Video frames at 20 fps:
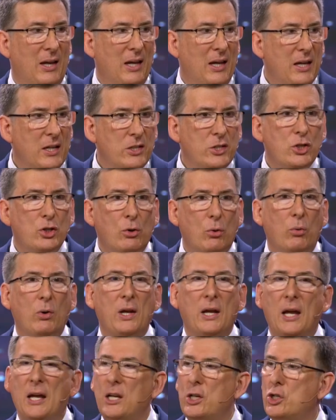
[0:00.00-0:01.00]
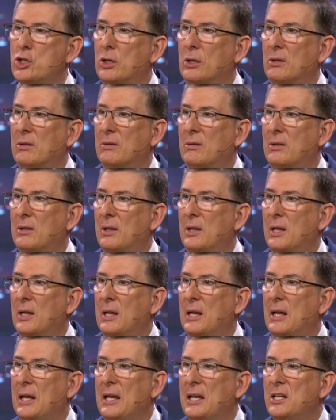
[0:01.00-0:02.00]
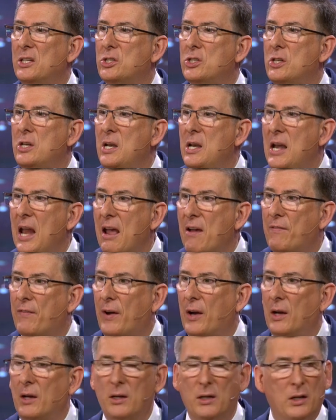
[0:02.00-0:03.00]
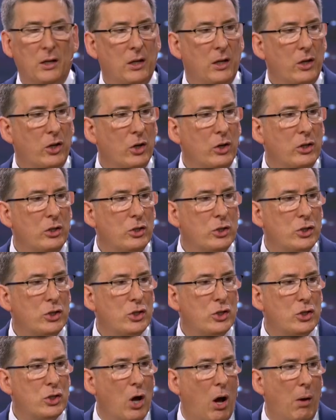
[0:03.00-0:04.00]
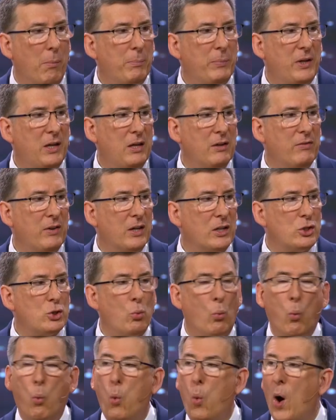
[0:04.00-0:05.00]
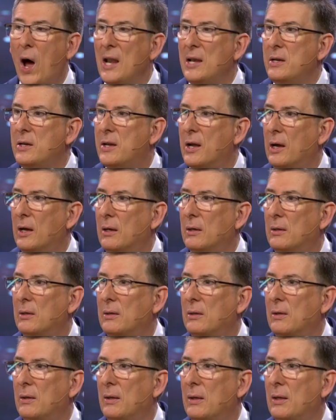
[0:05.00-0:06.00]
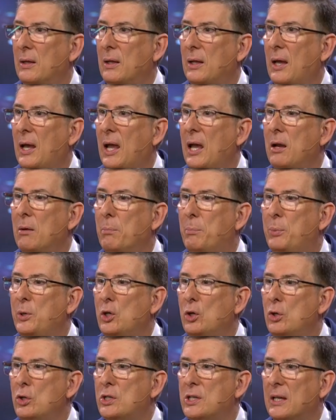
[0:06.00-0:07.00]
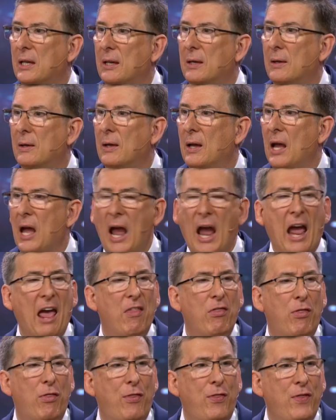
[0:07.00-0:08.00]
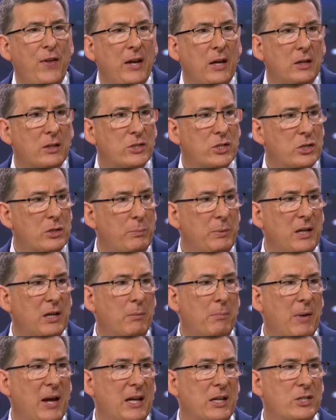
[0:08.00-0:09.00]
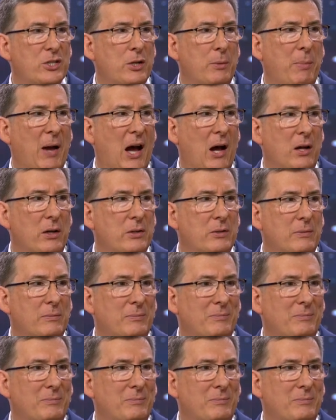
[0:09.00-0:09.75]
His creation is never going to stop giving us wonder and beauty and things to be amazed about.